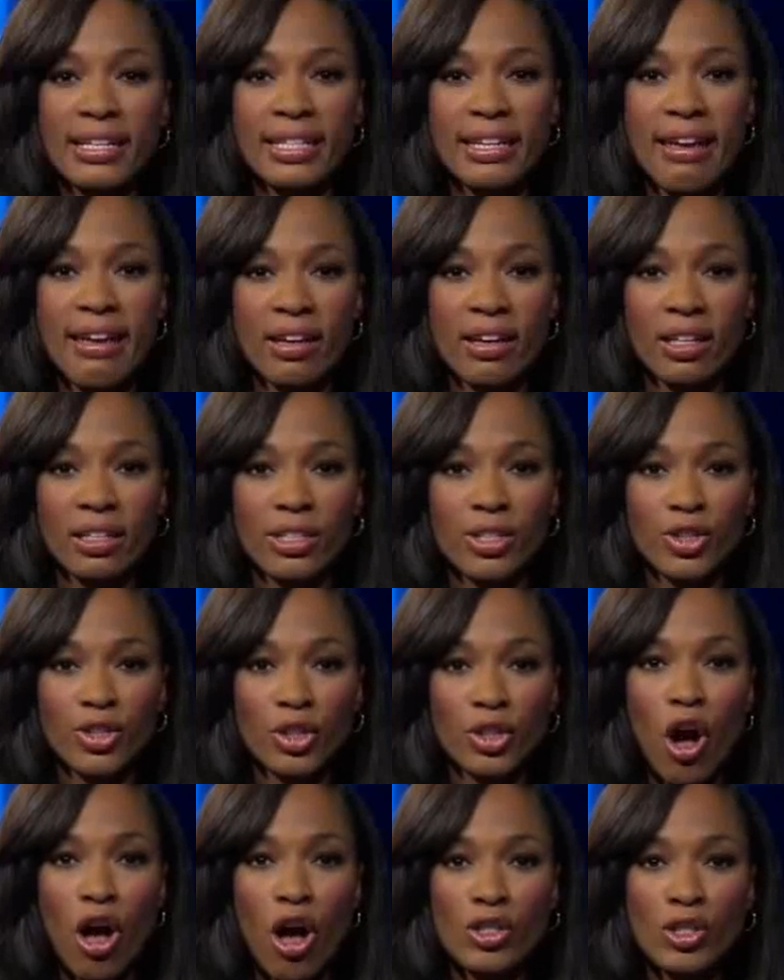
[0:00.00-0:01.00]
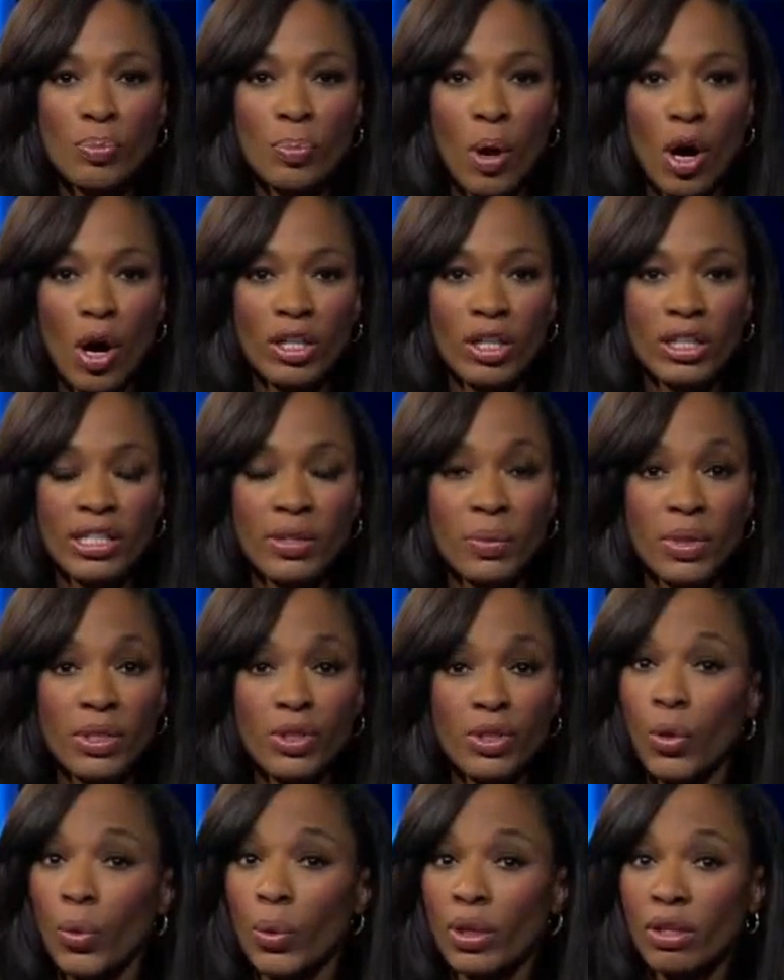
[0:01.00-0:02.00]
Analyst Charles Barkley
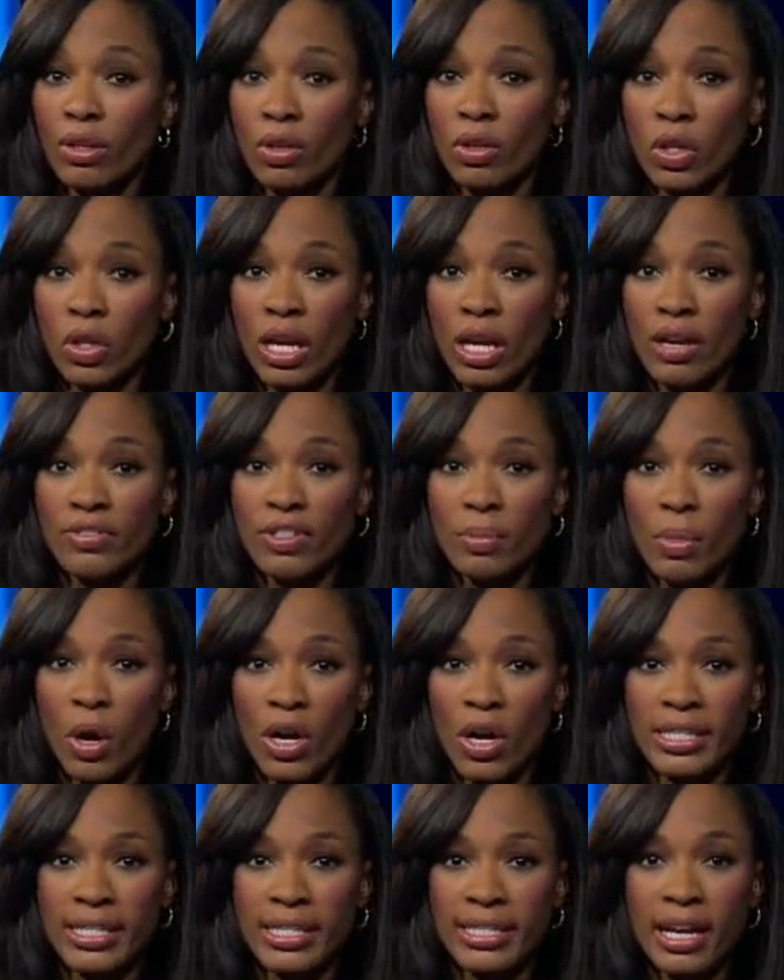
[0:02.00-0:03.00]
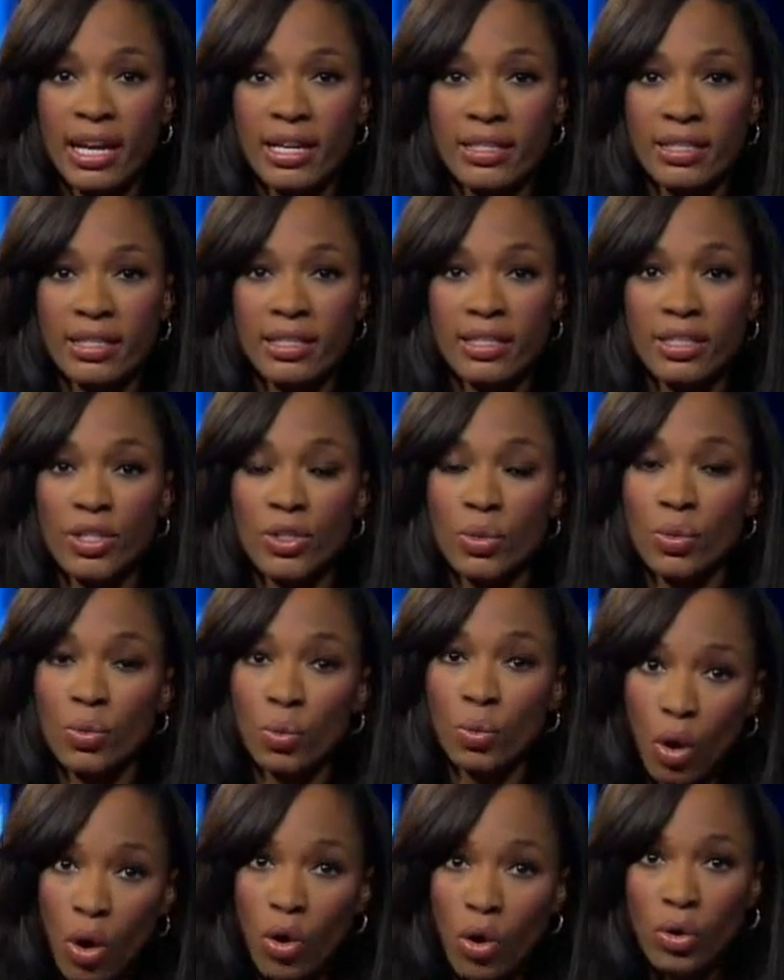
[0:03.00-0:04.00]
was critical of DeMarcus Cousins'
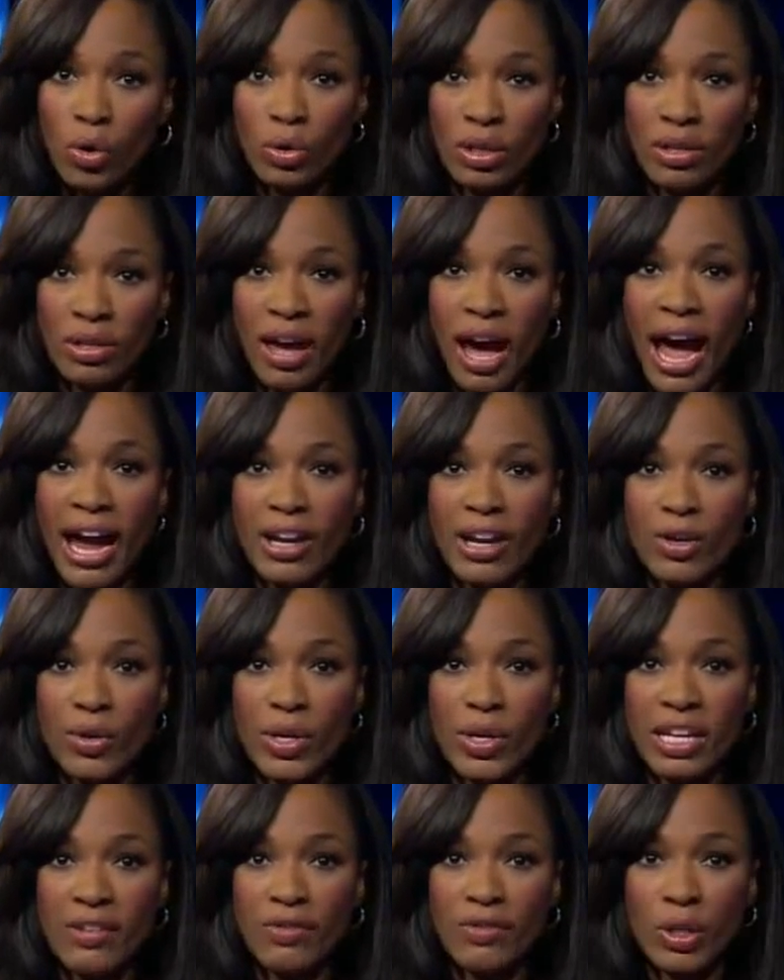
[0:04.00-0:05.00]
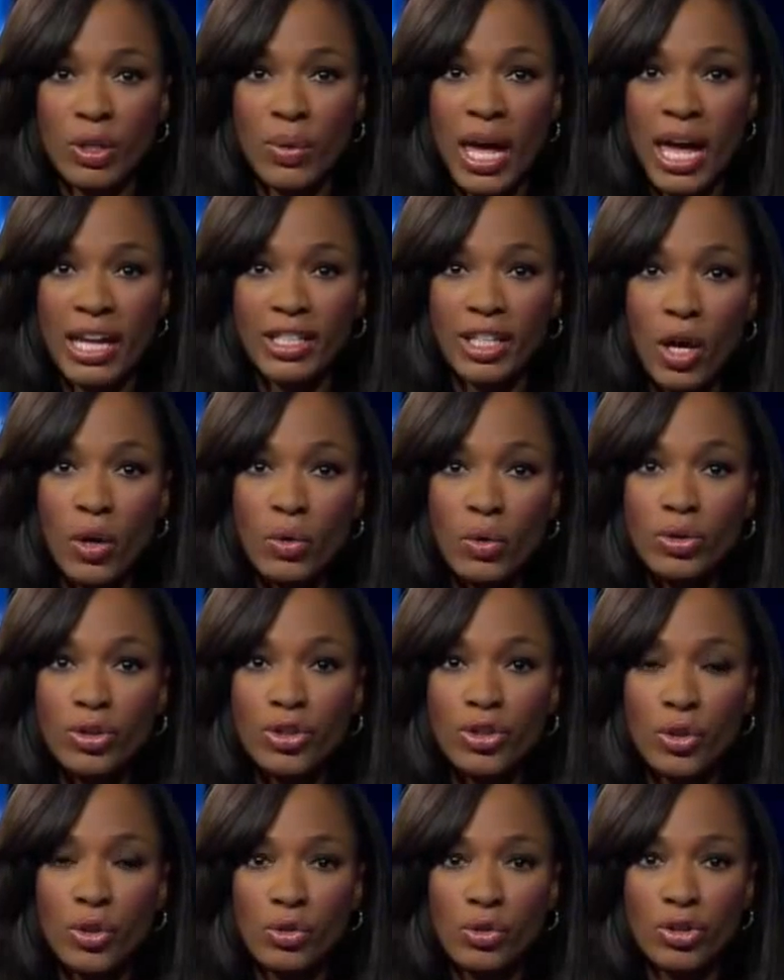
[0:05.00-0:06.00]
role in the hiring of new head
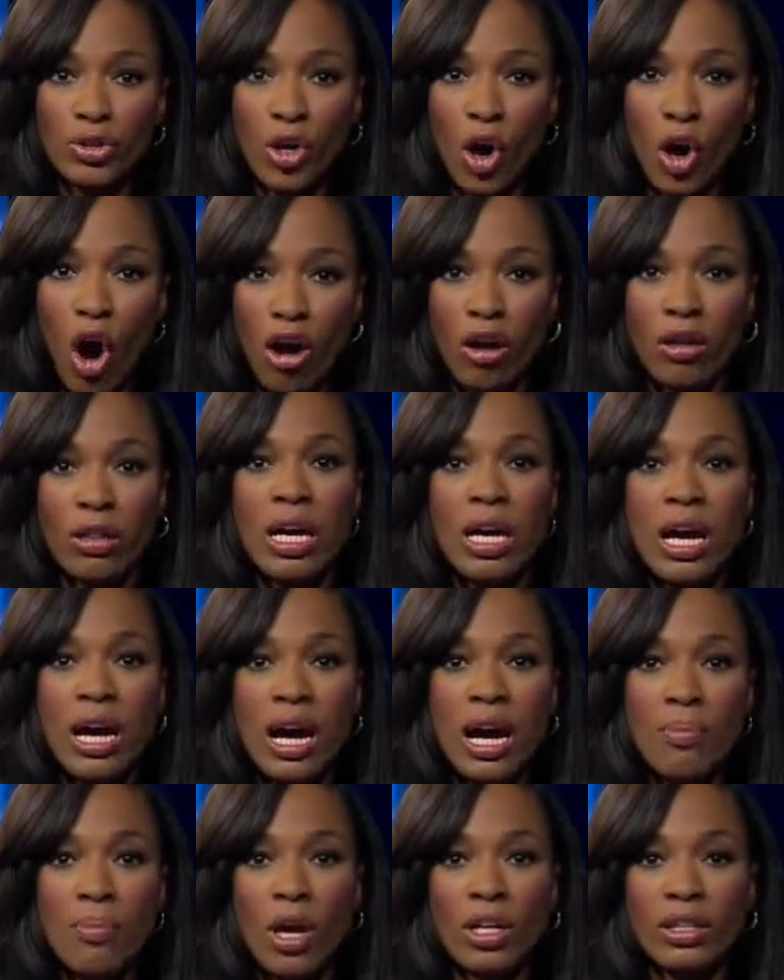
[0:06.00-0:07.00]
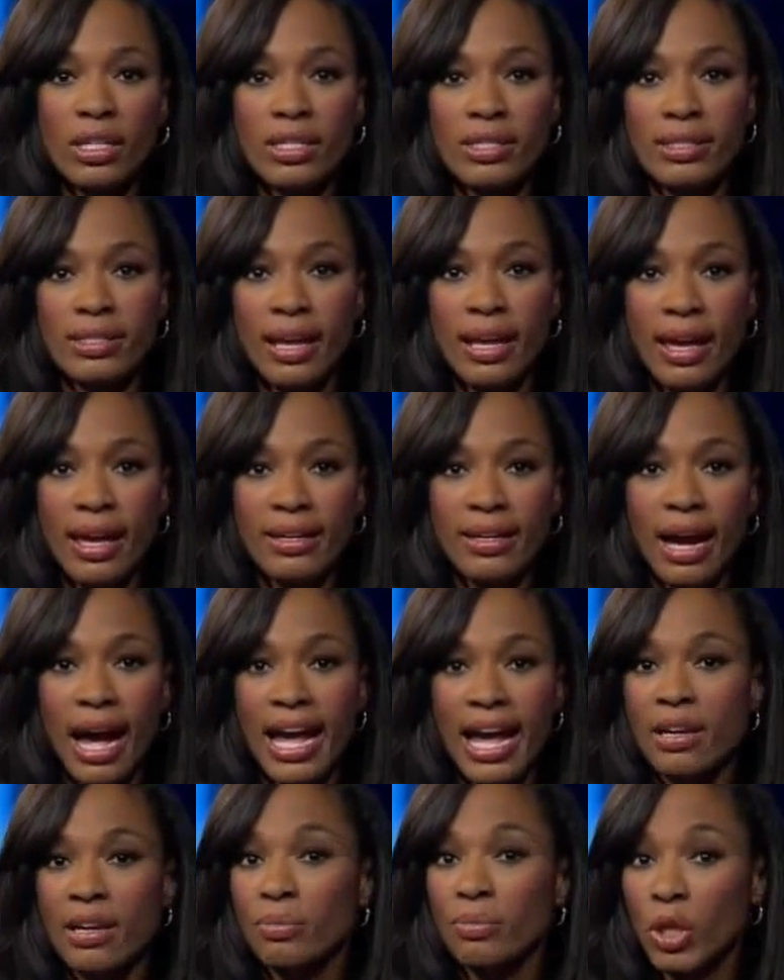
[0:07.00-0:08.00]
coach George Karl. Barkley said,
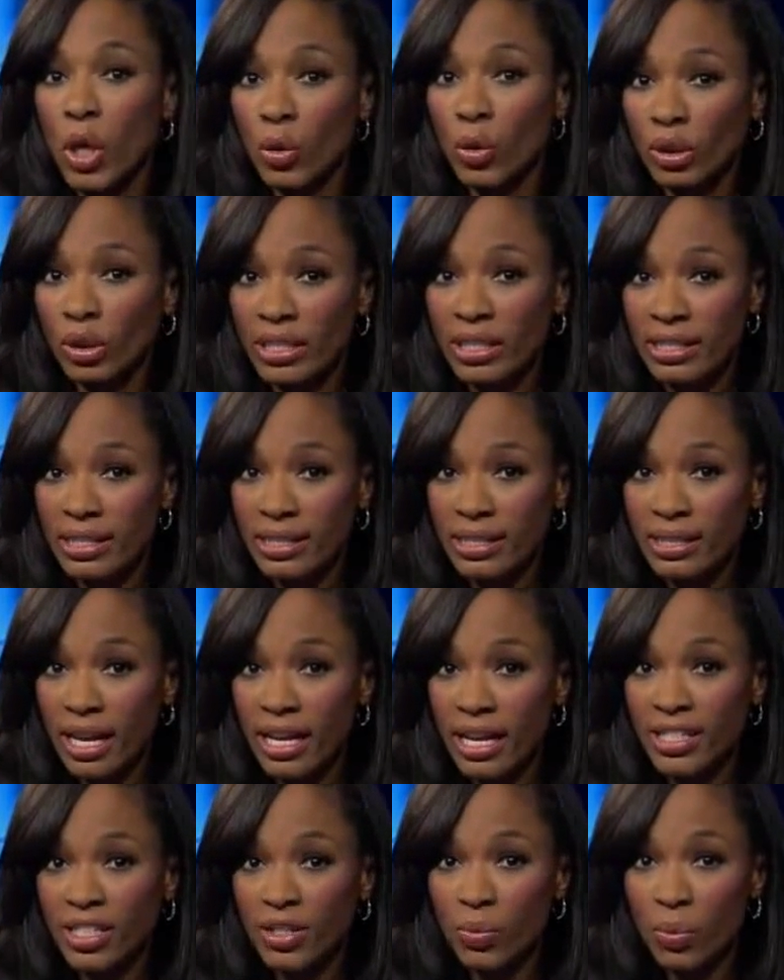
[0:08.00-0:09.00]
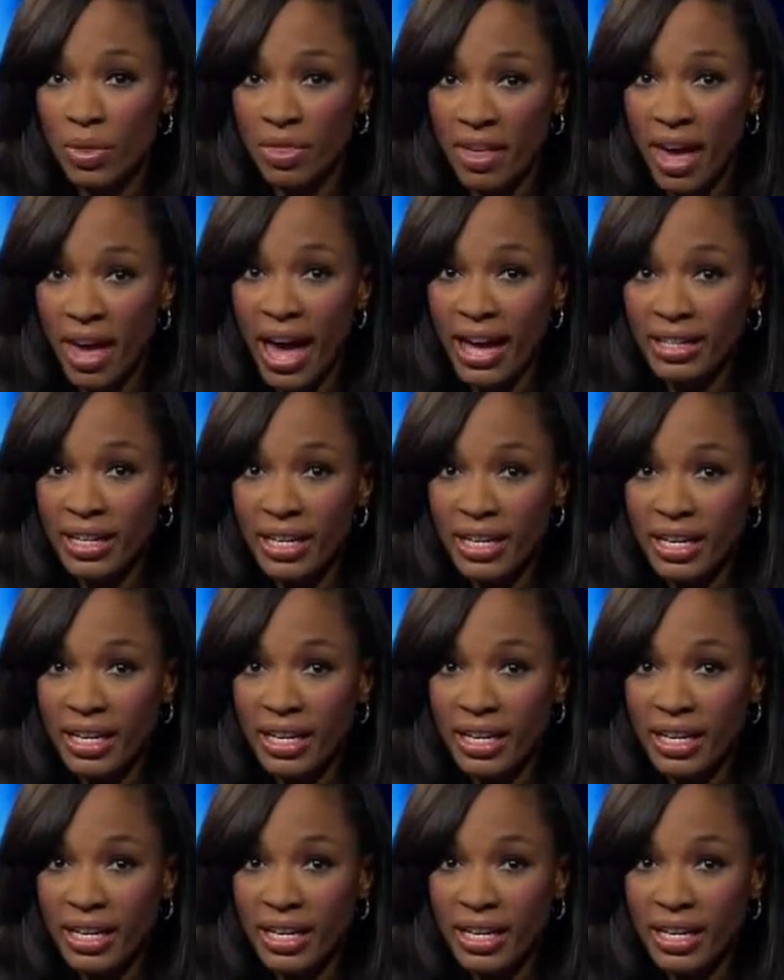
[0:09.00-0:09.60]
"I am totally disgusted with that.